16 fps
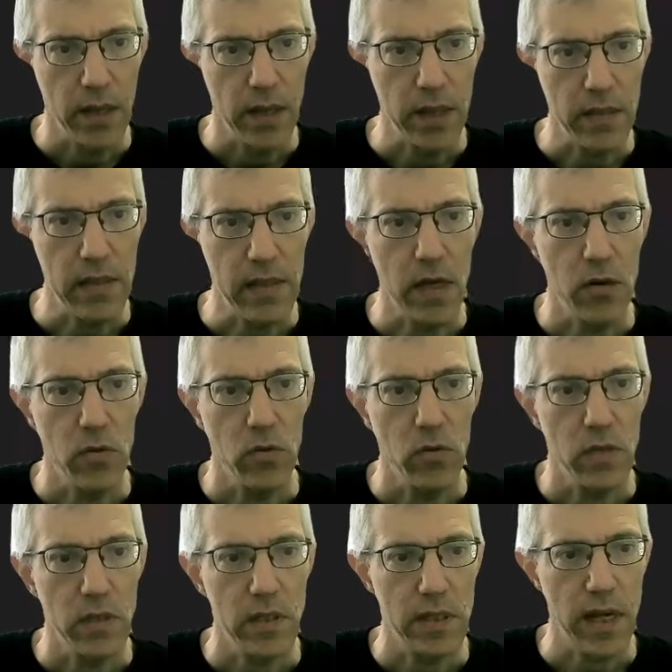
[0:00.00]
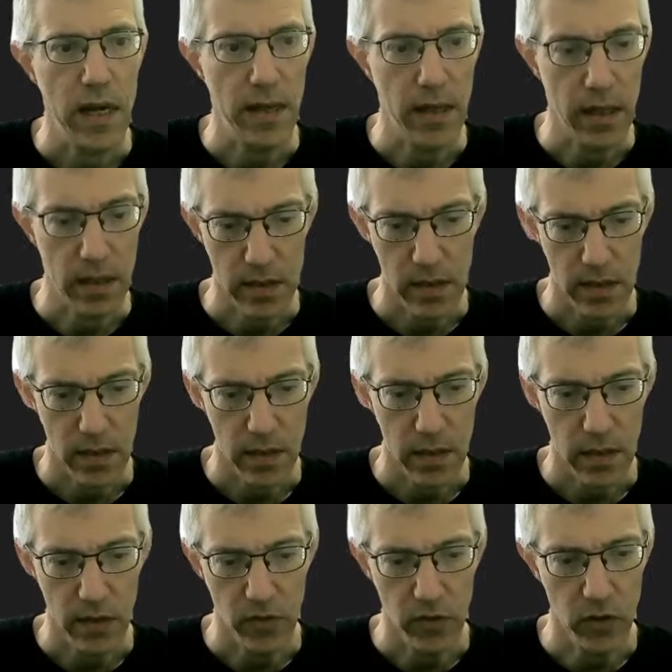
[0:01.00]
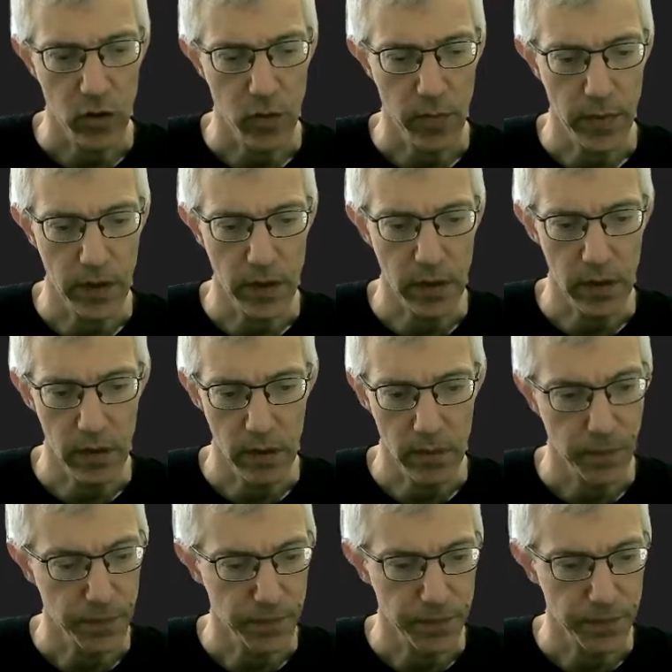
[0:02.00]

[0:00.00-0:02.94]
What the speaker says: And let's now stylize the recommended.